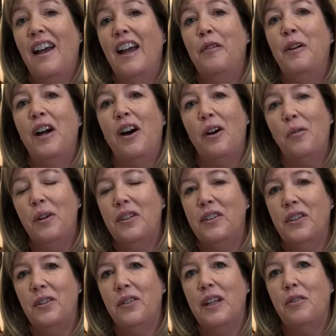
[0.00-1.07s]
And we
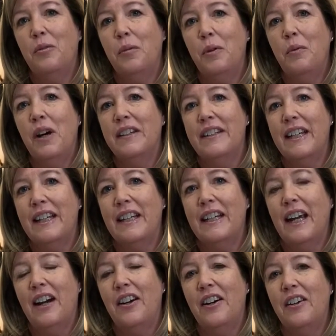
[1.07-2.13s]
always know they will be well
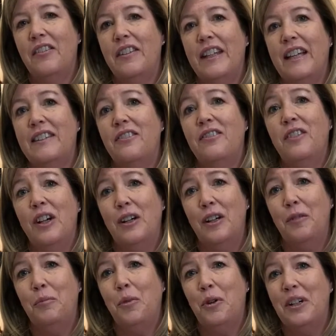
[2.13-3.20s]
taken care of, and that's
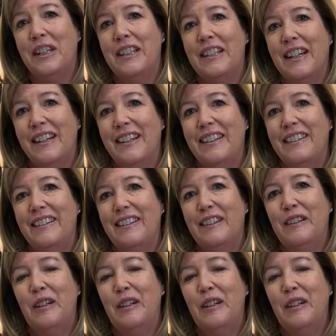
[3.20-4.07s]
very important to us.